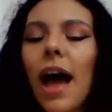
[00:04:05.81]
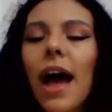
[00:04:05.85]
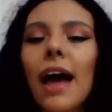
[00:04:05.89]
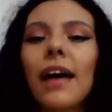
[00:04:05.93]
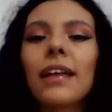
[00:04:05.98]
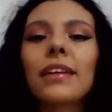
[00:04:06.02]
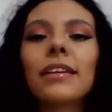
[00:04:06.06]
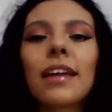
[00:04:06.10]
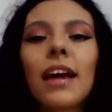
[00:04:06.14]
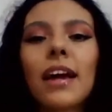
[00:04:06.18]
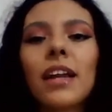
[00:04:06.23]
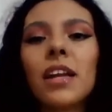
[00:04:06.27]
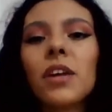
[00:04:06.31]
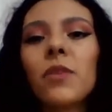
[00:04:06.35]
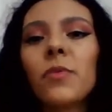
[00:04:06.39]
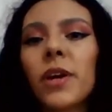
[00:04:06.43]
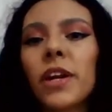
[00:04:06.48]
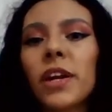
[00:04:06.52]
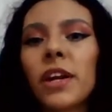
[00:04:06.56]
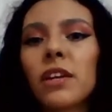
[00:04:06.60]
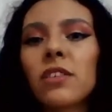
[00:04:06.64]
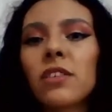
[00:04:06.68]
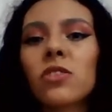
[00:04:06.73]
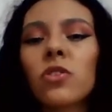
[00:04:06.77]
and
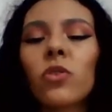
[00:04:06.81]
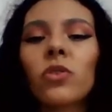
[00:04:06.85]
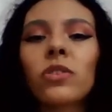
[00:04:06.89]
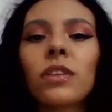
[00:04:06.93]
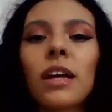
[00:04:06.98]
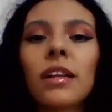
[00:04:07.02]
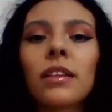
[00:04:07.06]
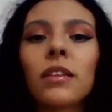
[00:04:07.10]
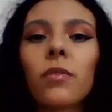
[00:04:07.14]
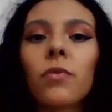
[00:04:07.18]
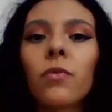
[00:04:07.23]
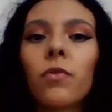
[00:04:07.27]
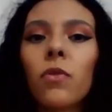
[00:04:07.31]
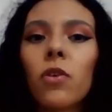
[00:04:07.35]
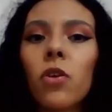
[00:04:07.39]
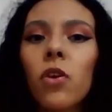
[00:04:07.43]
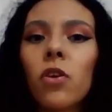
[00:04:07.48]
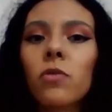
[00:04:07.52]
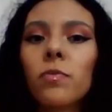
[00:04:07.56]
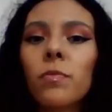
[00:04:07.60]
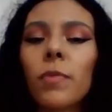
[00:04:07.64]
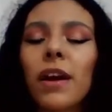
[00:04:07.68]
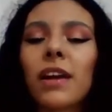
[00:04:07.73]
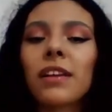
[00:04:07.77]
calibrated so that the
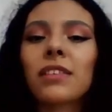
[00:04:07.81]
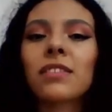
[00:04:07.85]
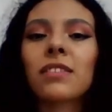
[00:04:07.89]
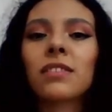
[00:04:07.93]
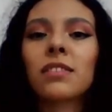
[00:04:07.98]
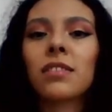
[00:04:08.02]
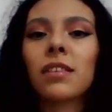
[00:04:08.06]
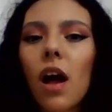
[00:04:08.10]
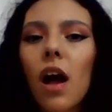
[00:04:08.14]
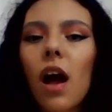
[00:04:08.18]
flow marks